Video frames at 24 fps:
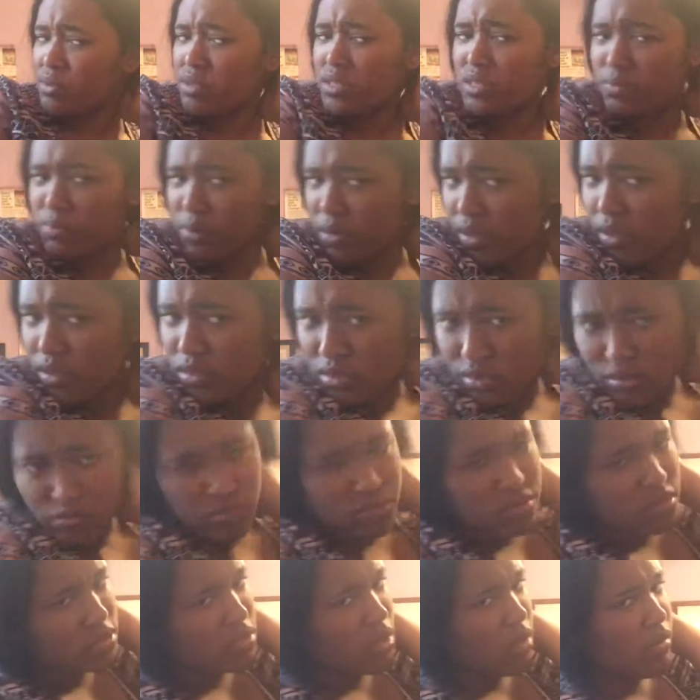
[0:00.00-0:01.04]
supply store.
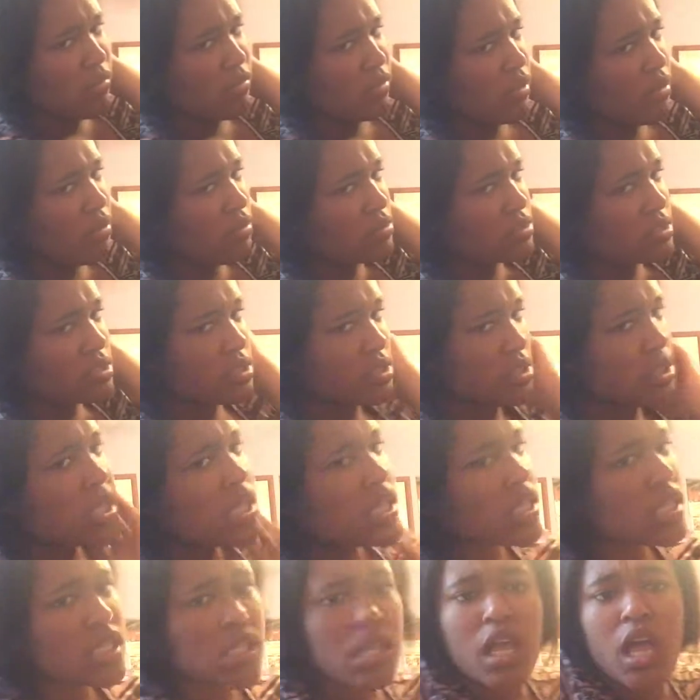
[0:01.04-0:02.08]
What's going on,
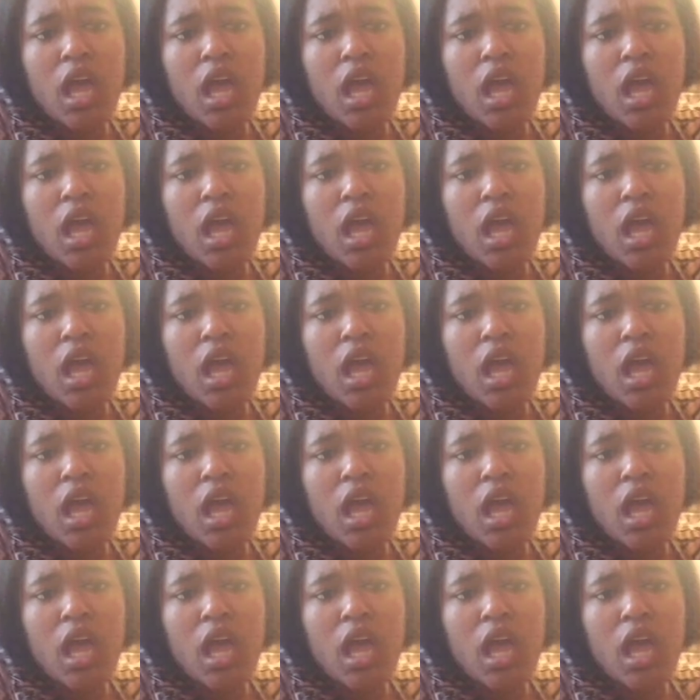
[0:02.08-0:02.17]
sis?